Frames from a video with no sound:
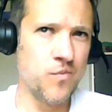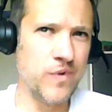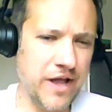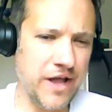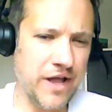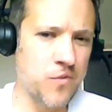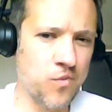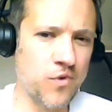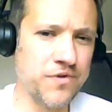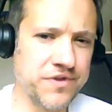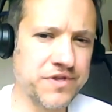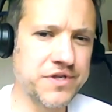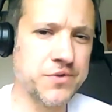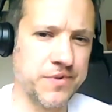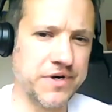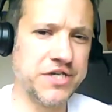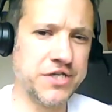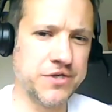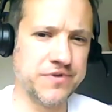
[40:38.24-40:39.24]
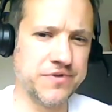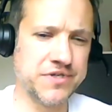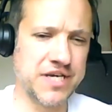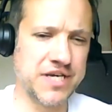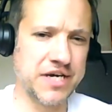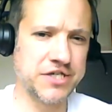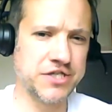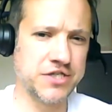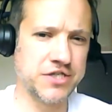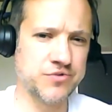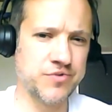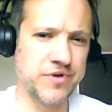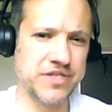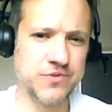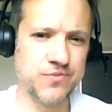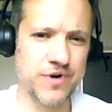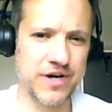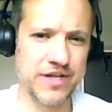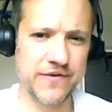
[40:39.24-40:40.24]
we don't want to issue a Section
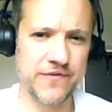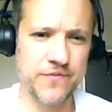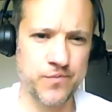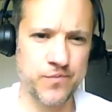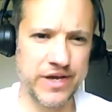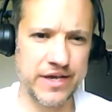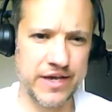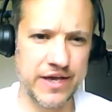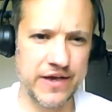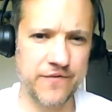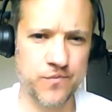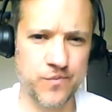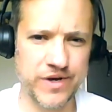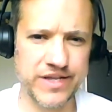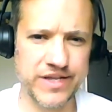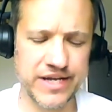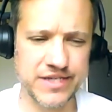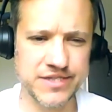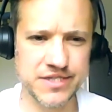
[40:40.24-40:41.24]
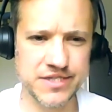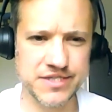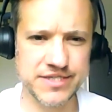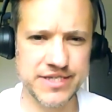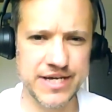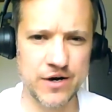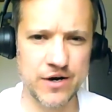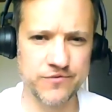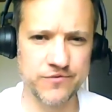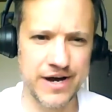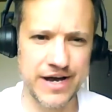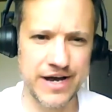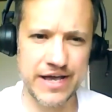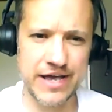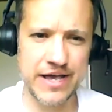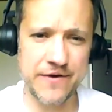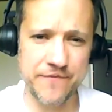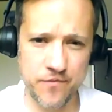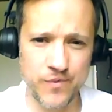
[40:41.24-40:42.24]
21 if we need to sell,
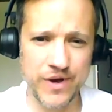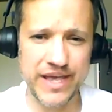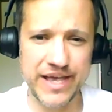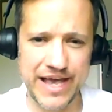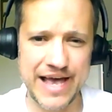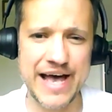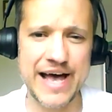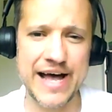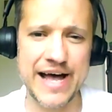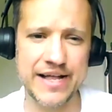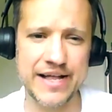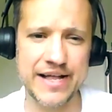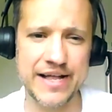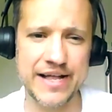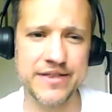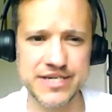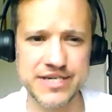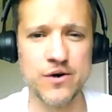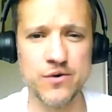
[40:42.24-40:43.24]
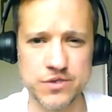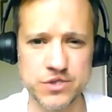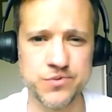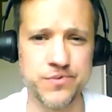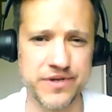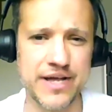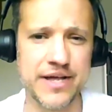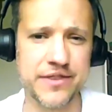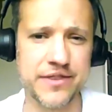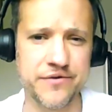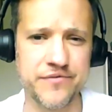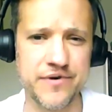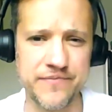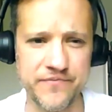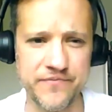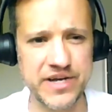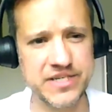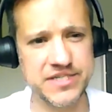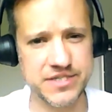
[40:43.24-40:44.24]
right? If we can sell to another
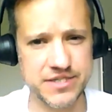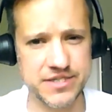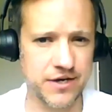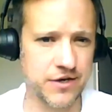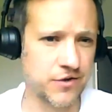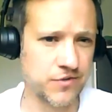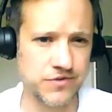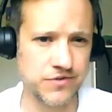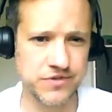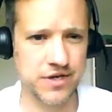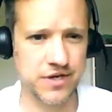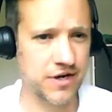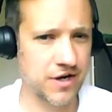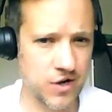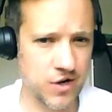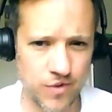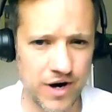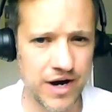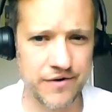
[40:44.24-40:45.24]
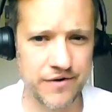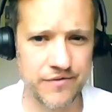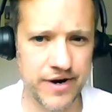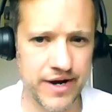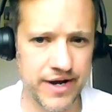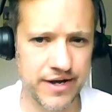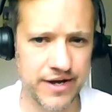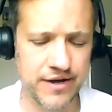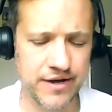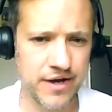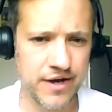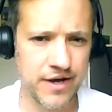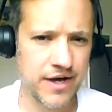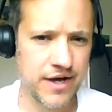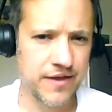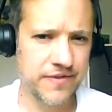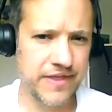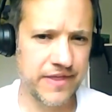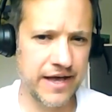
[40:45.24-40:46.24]
investor who's acquiring,
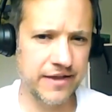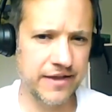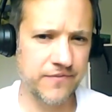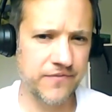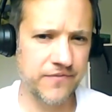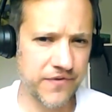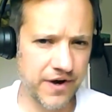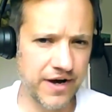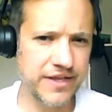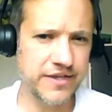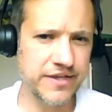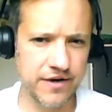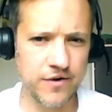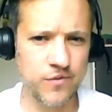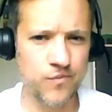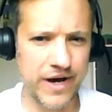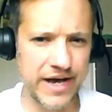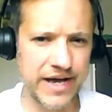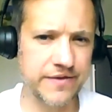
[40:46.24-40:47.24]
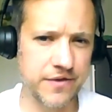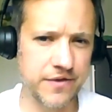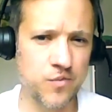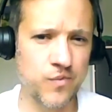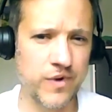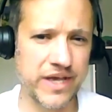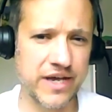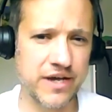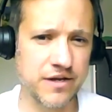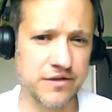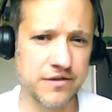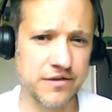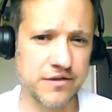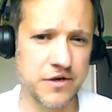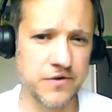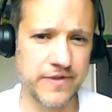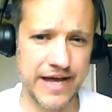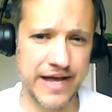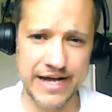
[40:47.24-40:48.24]
then finding a way that we can
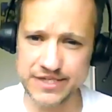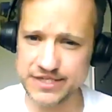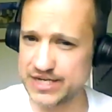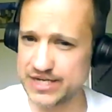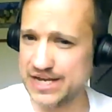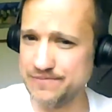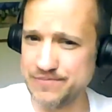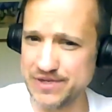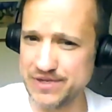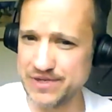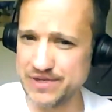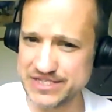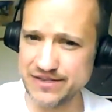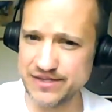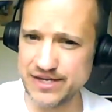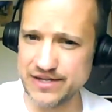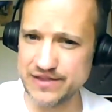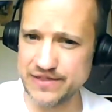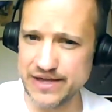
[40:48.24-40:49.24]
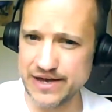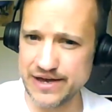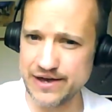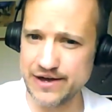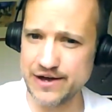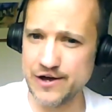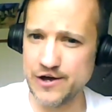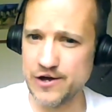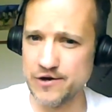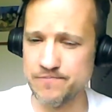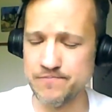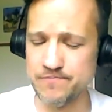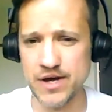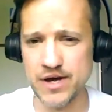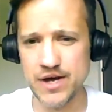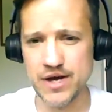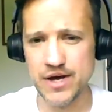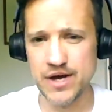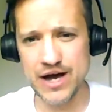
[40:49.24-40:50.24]
do that to keep the tenant in their home
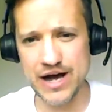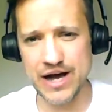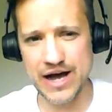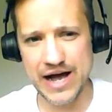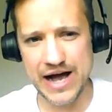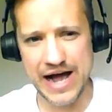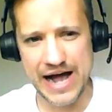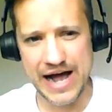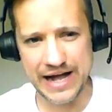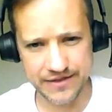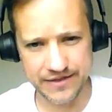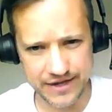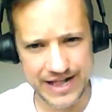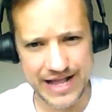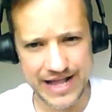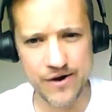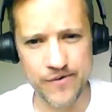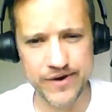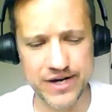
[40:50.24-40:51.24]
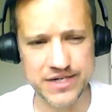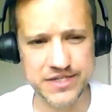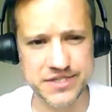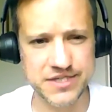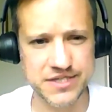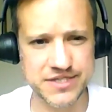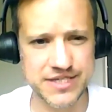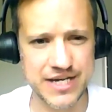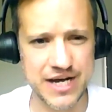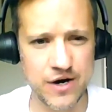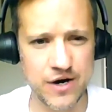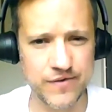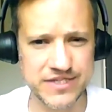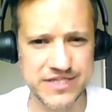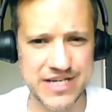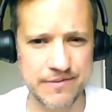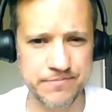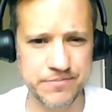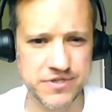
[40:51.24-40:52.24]
and allowing us to sell
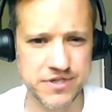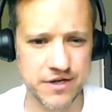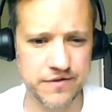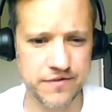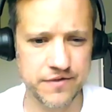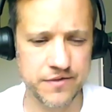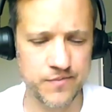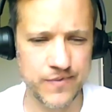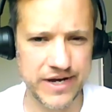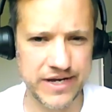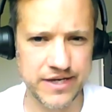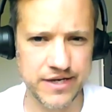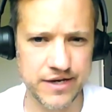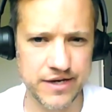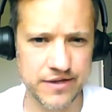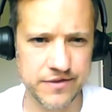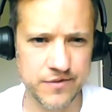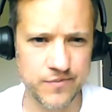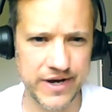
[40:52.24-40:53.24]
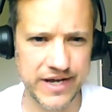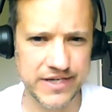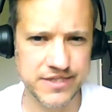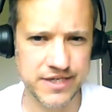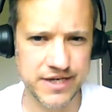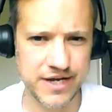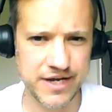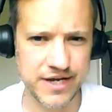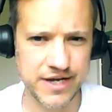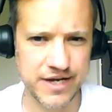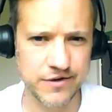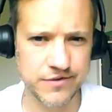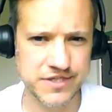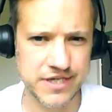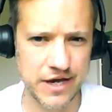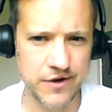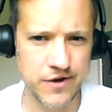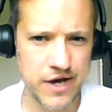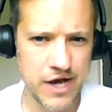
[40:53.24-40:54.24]
is absolutely the way to go.
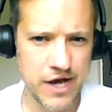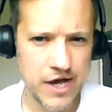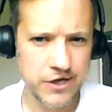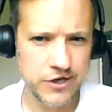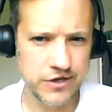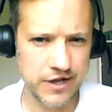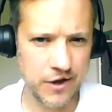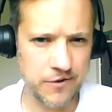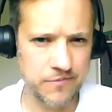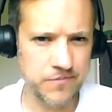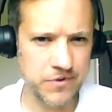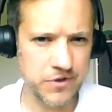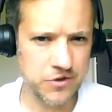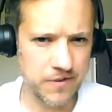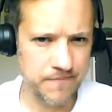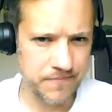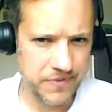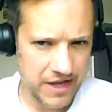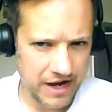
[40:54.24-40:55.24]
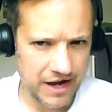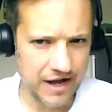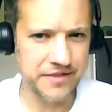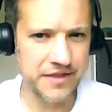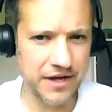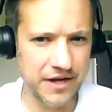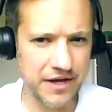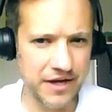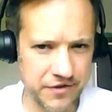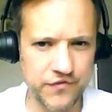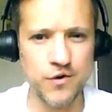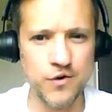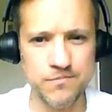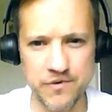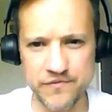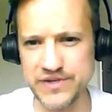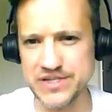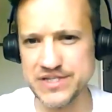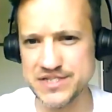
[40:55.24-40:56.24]
So, another
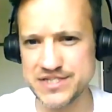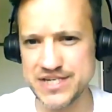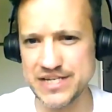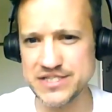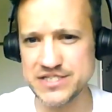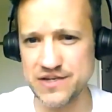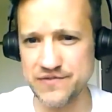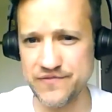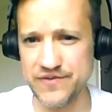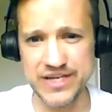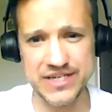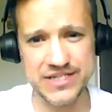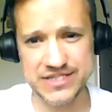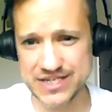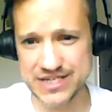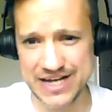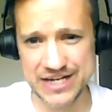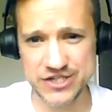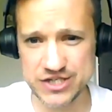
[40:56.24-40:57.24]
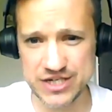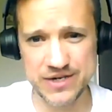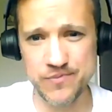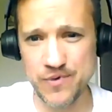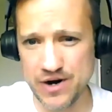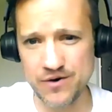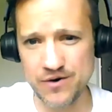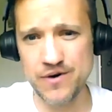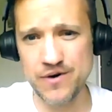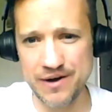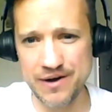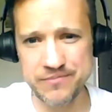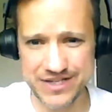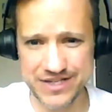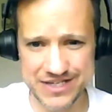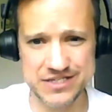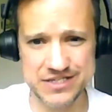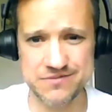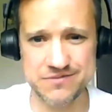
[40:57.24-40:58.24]
form of incentive is actually, well, I'm
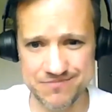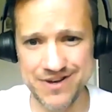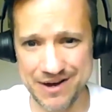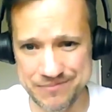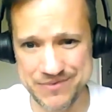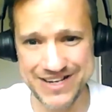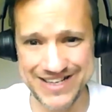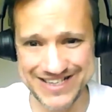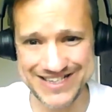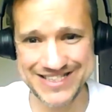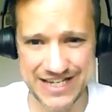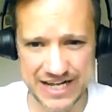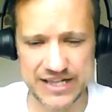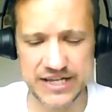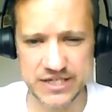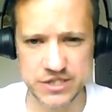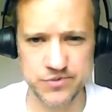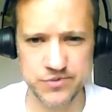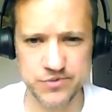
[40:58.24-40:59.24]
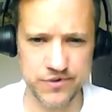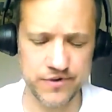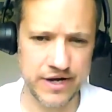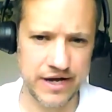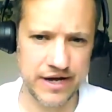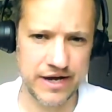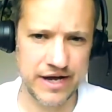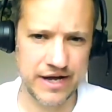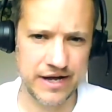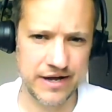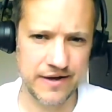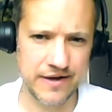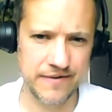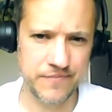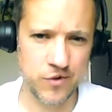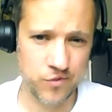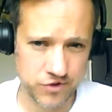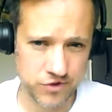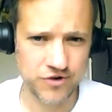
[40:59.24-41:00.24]
going to sell it to
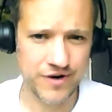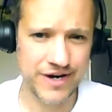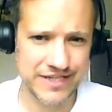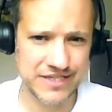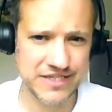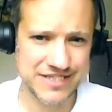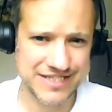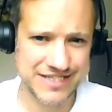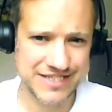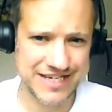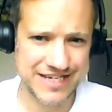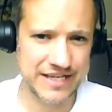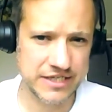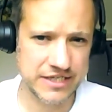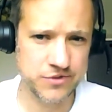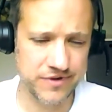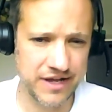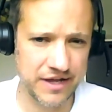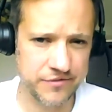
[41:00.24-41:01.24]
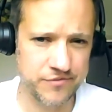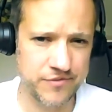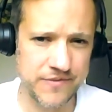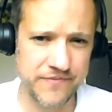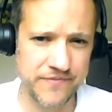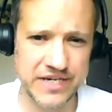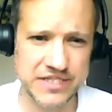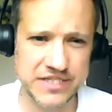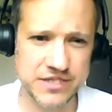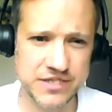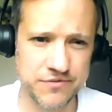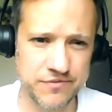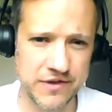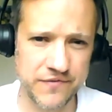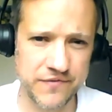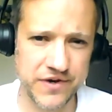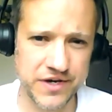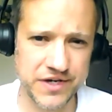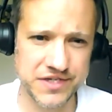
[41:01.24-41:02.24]
or try and sell it to another investor
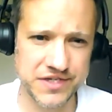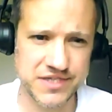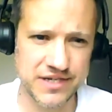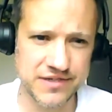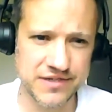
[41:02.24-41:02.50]
in the first